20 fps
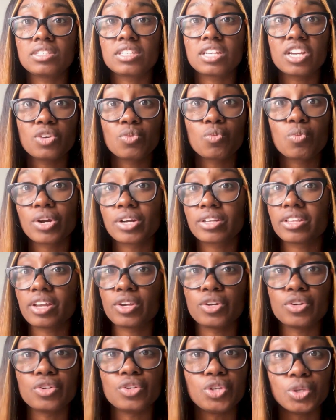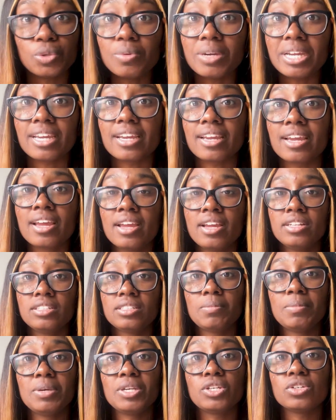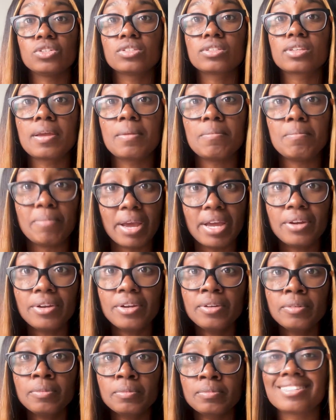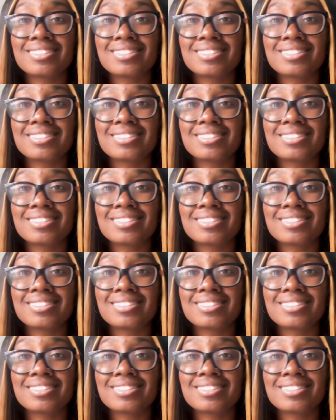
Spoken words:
skin work that you're doing to make your skin better,